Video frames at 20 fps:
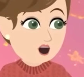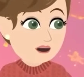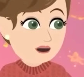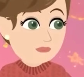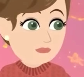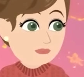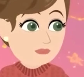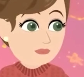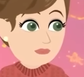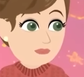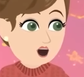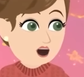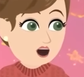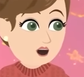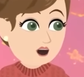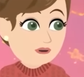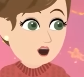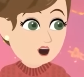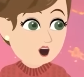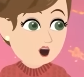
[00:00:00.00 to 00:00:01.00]
up right
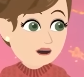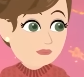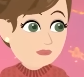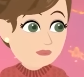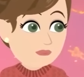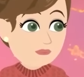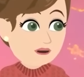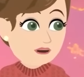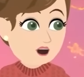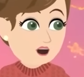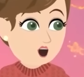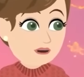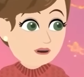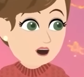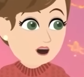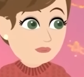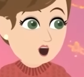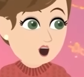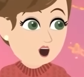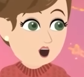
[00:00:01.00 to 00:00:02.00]
against whatever
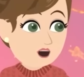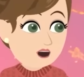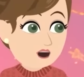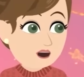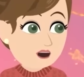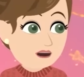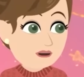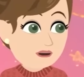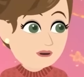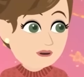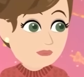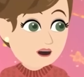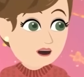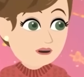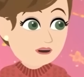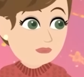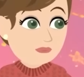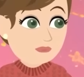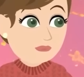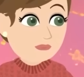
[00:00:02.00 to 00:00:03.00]
barrier you've
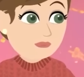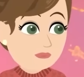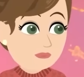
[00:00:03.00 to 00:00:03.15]
got.